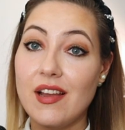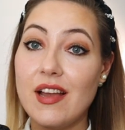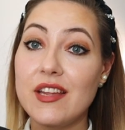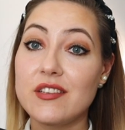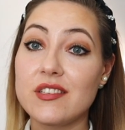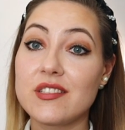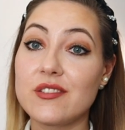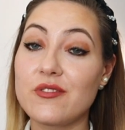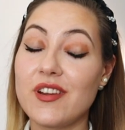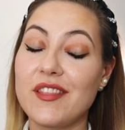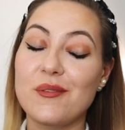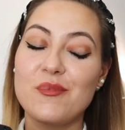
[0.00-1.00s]
I just
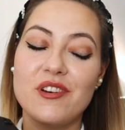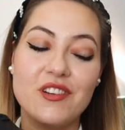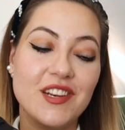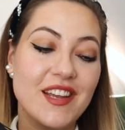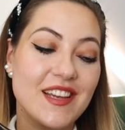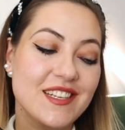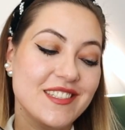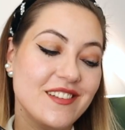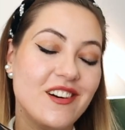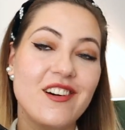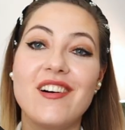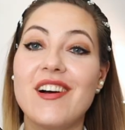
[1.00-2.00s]
tried them on and
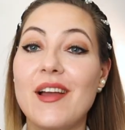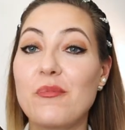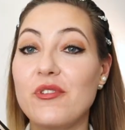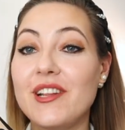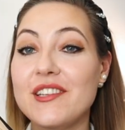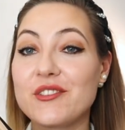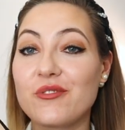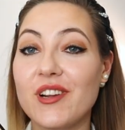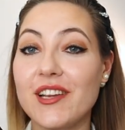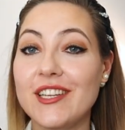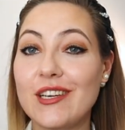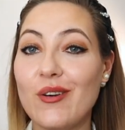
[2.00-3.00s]
I'm really
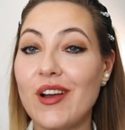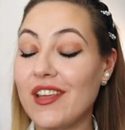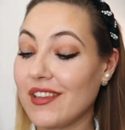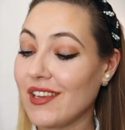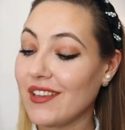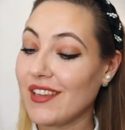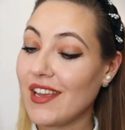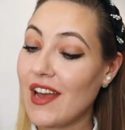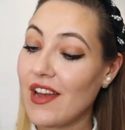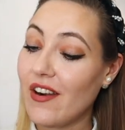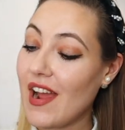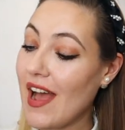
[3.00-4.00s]
struggling now. I think they
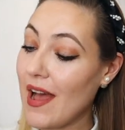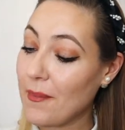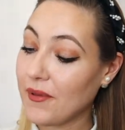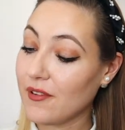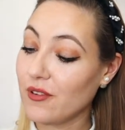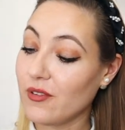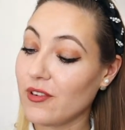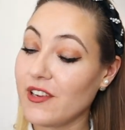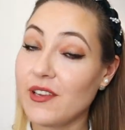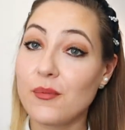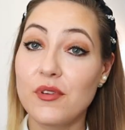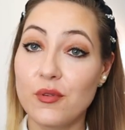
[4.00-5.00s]
are
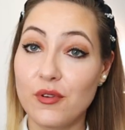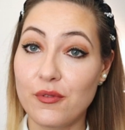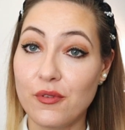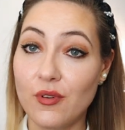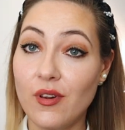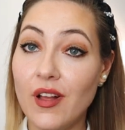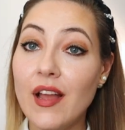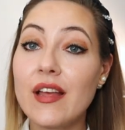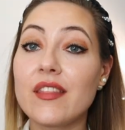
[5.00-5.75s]
absolutely beautiful.